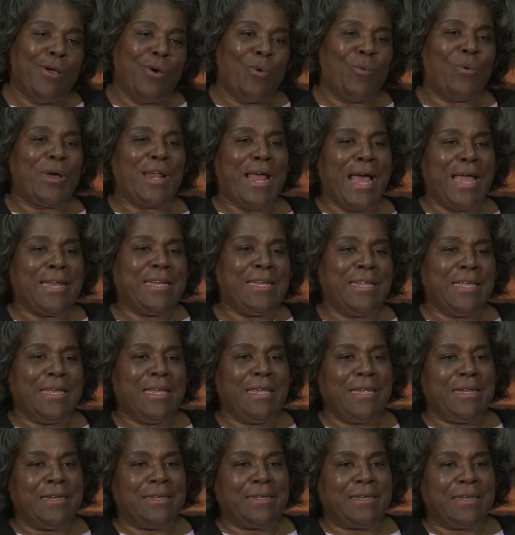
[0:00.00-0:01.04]
What I
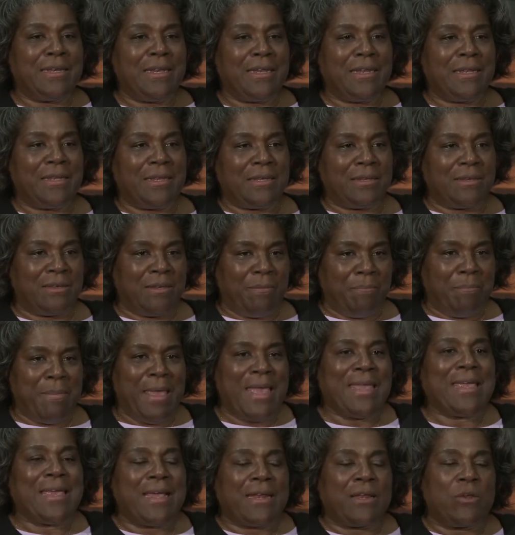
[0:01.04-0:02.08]
need to
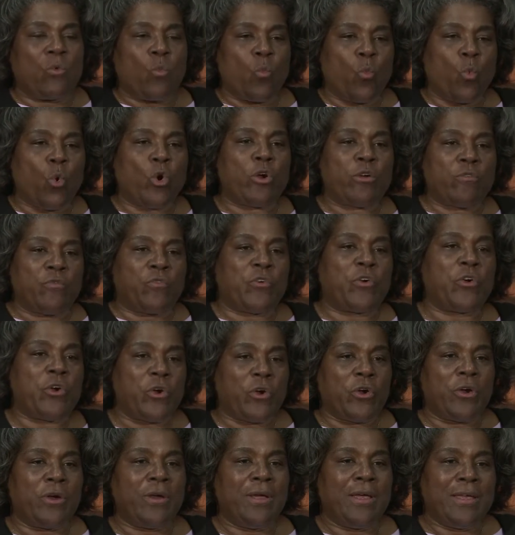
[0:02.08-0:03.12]
make it work for
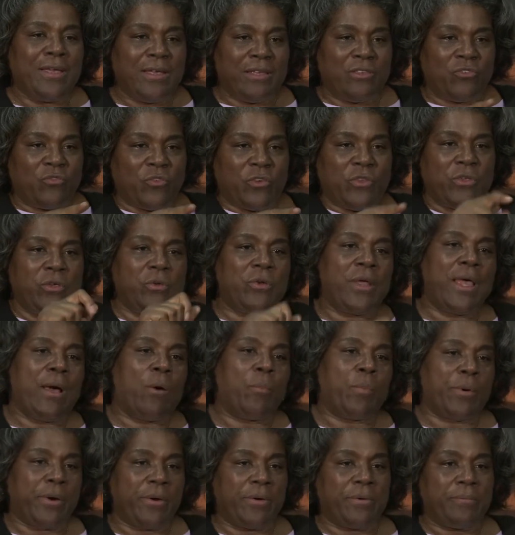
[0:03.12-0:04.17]
her is for you to
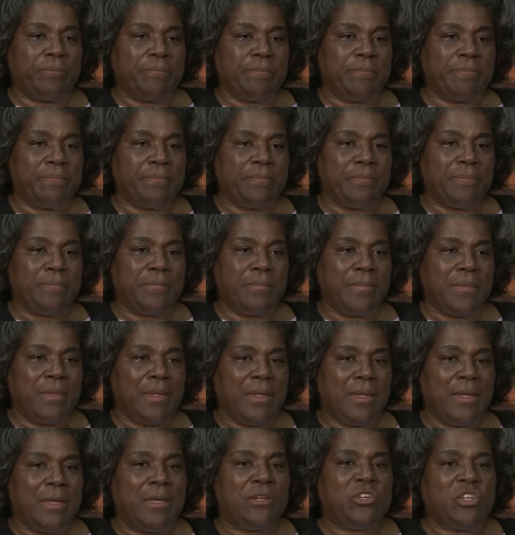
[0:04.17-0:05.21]
help her.
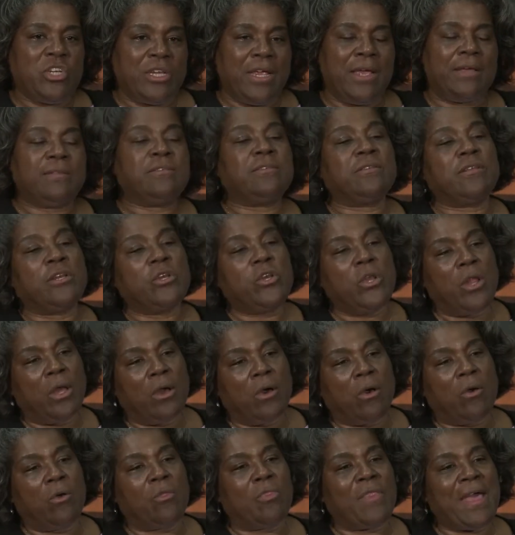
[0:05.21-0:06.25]
She has to
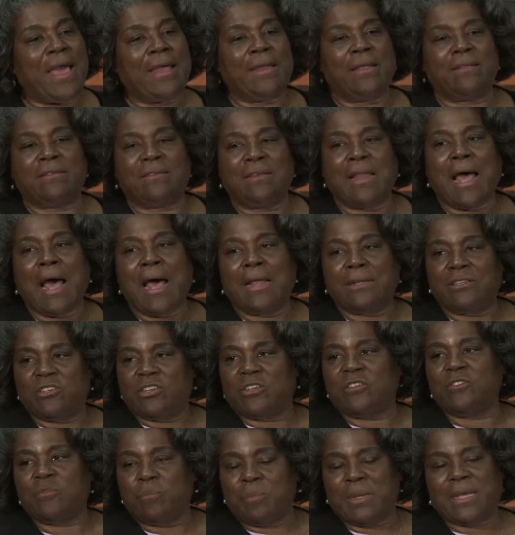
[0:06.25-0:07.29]
know that it's not
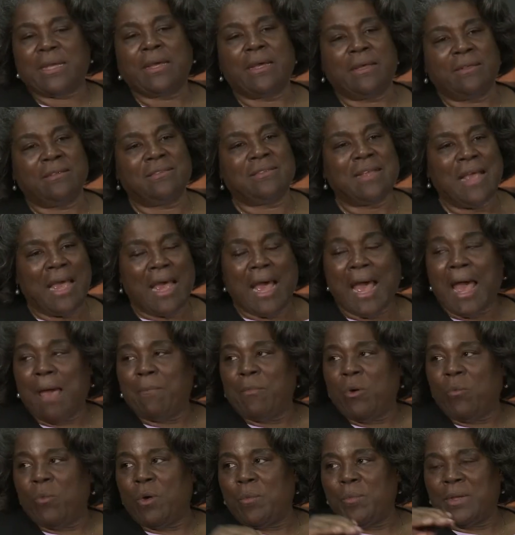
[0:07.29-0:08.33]
just because I'm
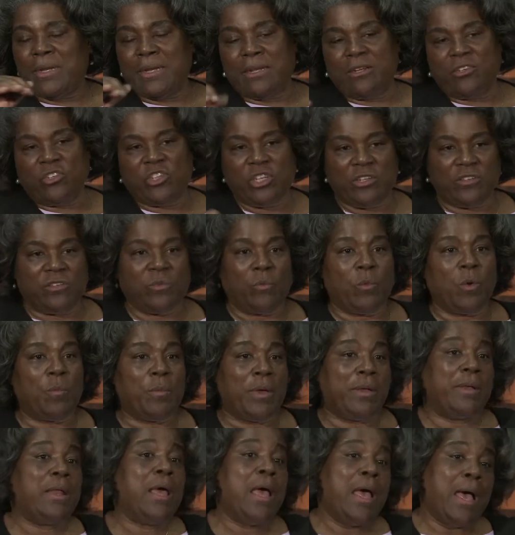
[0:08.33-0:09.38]
a woman and she's a
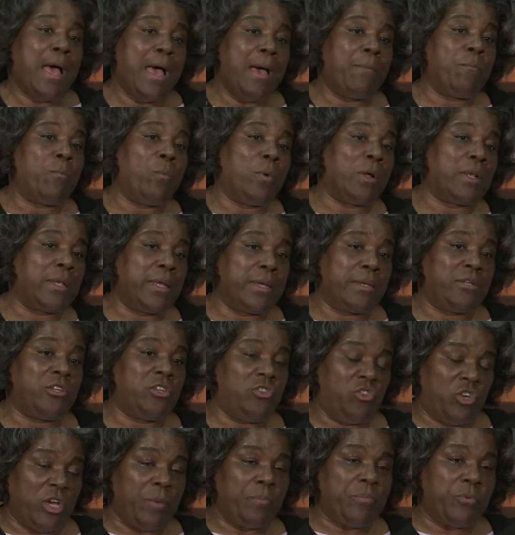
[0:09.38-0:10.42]
woman, I'm willing to
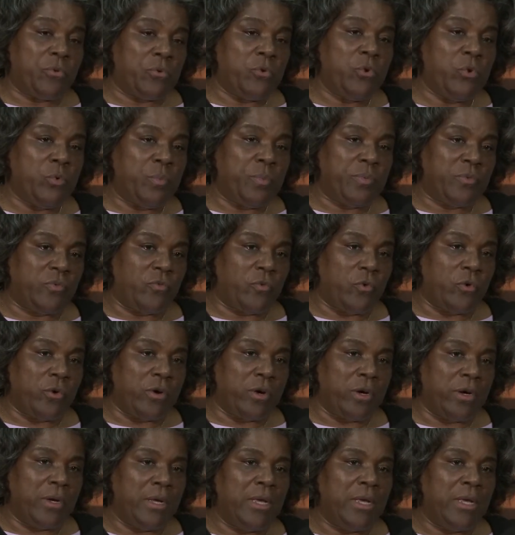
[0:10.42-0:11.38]
jump through hoops for her.